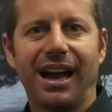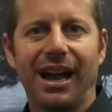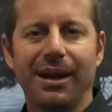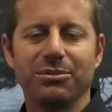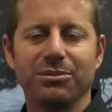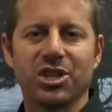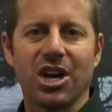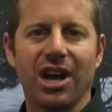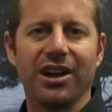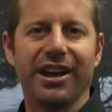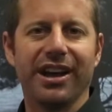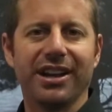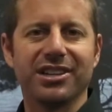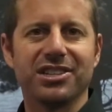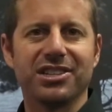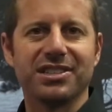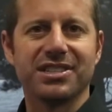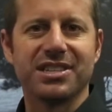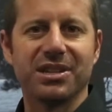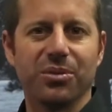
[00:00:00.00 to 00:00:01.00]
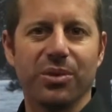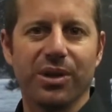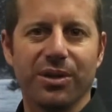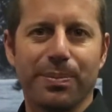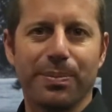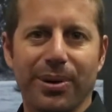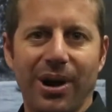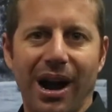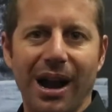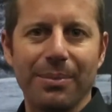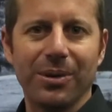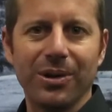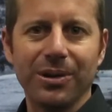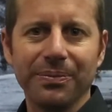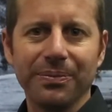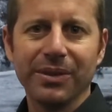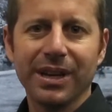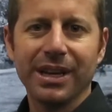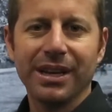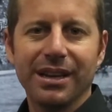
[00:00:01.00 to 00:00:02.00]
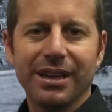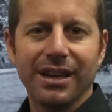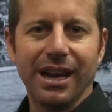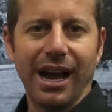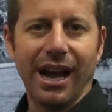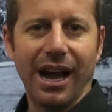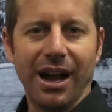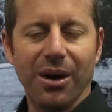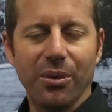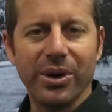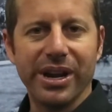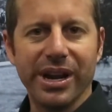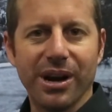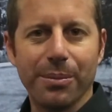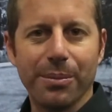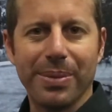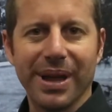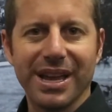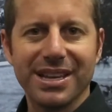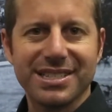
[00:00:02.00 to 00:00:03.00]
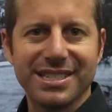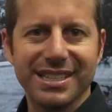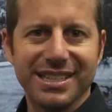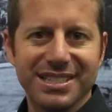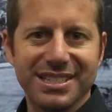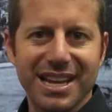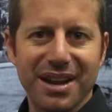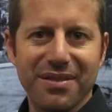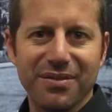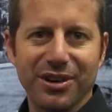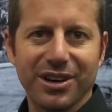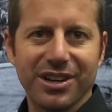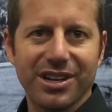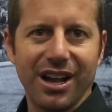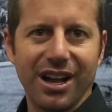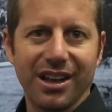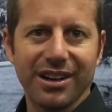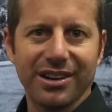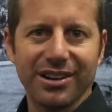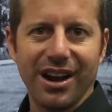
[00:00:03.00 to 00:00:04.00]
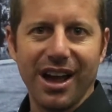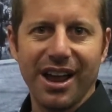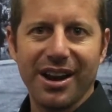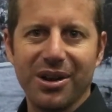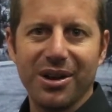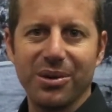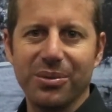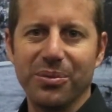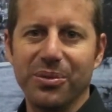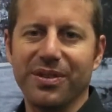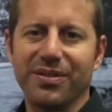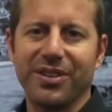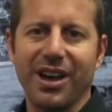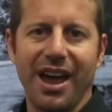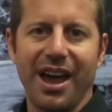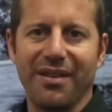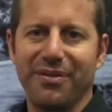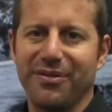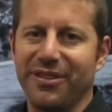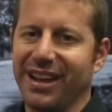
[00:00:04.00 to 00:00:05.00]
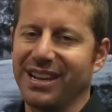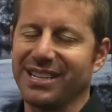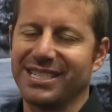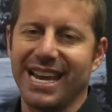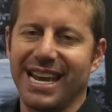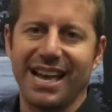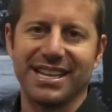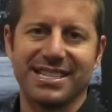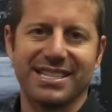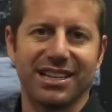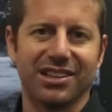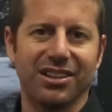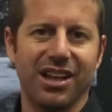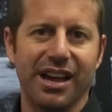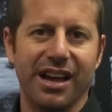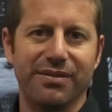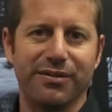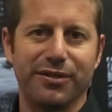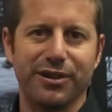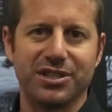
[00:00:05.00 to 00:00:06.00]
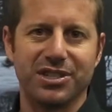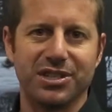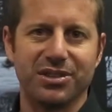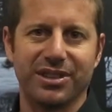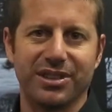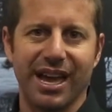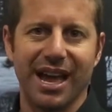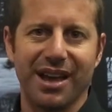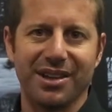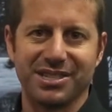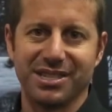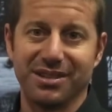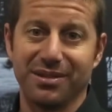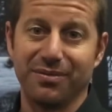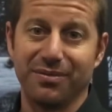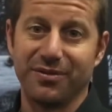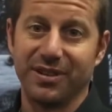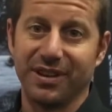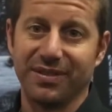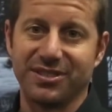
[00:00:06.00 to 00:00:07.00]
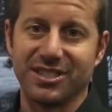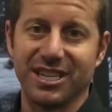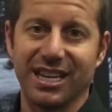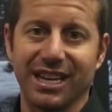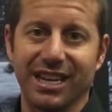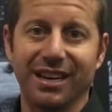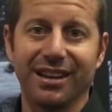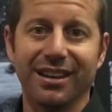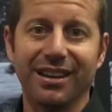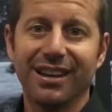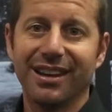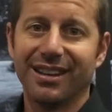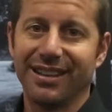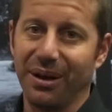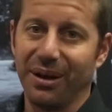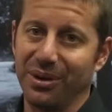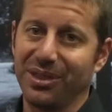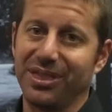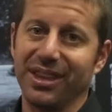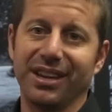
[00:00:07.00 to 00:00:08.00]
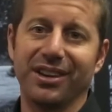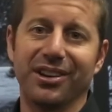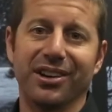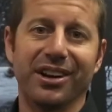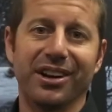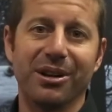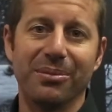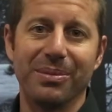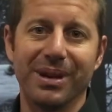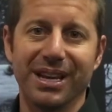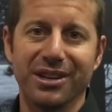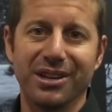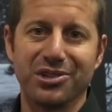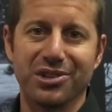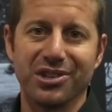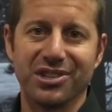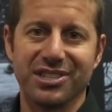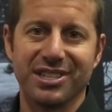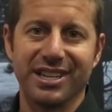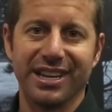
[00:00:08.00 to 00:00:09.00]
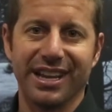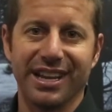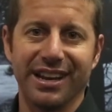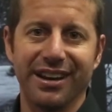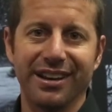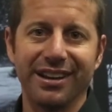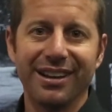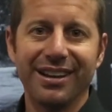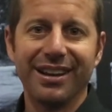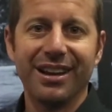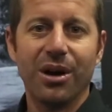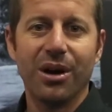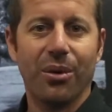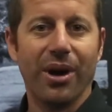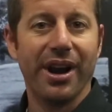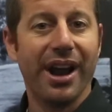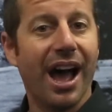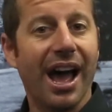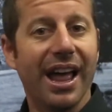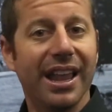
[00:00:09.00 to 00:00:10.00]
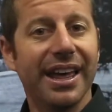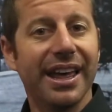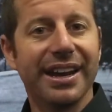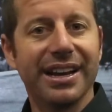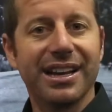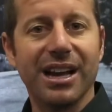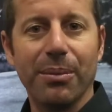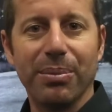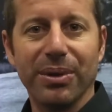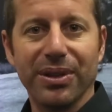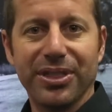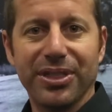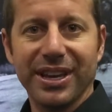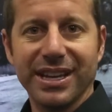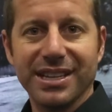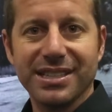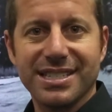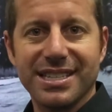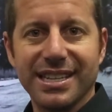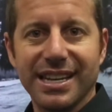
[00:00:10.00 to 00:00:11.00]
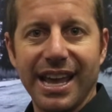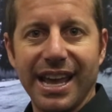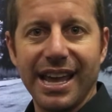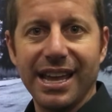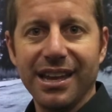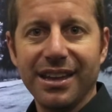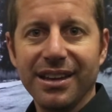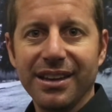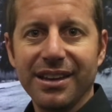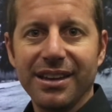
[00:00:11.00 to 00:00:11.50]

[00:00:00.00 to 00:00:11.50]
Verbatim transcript: I'm John Hutchinson with Primal. We are based in Denver, Colorado, and we've got a fantastic line for 2015 that we think you're going to be interested in. Want to highlight a couple things today.